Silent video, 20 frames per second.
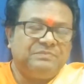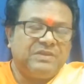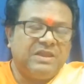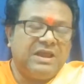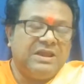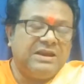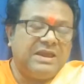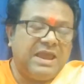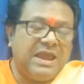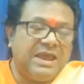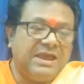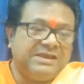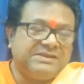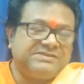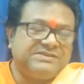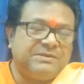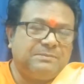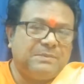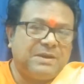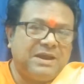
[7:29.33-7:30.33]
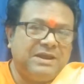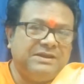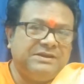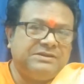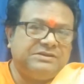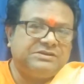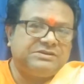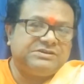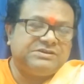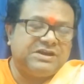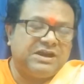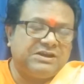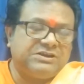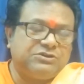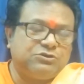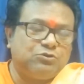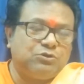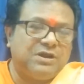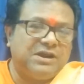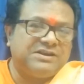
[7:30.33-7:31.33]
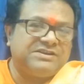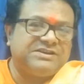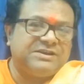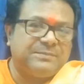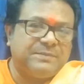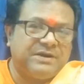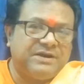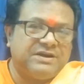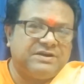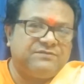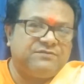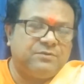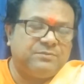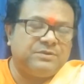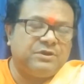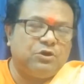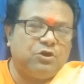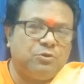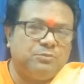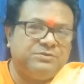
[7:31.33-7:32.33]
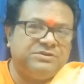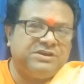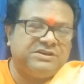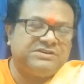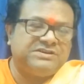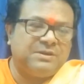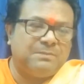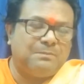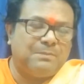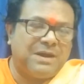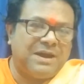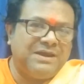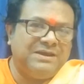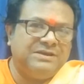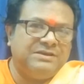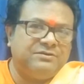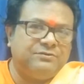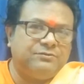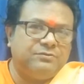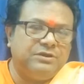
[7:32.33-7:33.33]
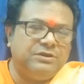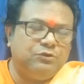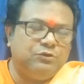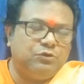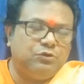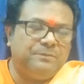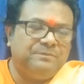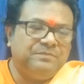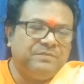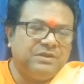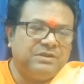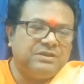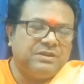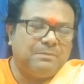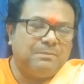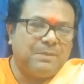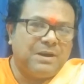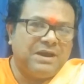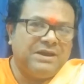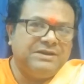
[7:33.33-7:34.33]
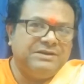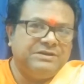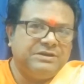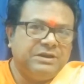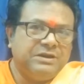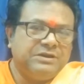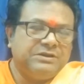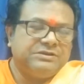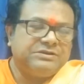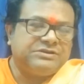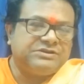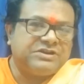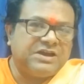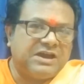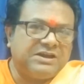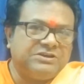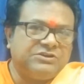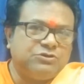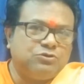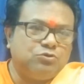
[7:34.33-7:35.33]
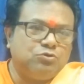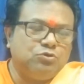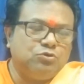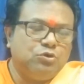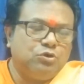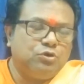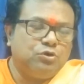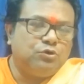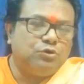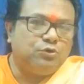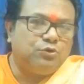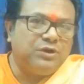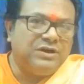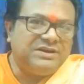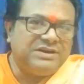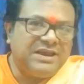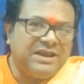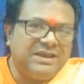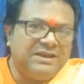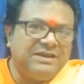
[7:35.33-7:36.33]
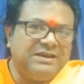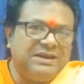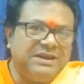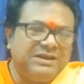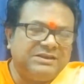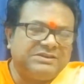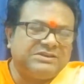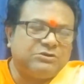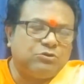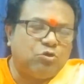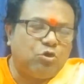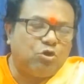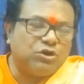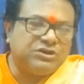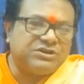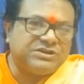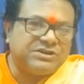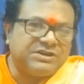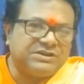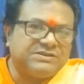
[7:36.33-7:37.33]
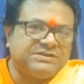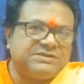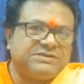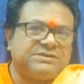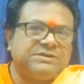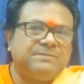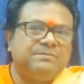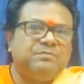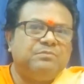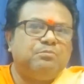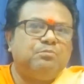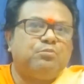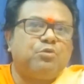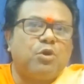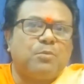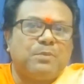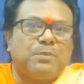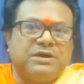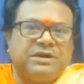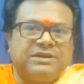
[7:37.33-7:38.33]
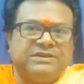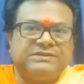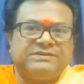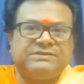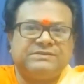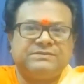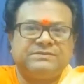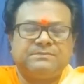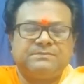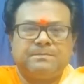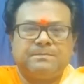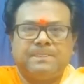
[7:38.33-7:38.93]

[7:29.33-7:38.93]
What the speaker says: And as the mind starts to get separated from the objects, the mind starts to retain its conscious properties.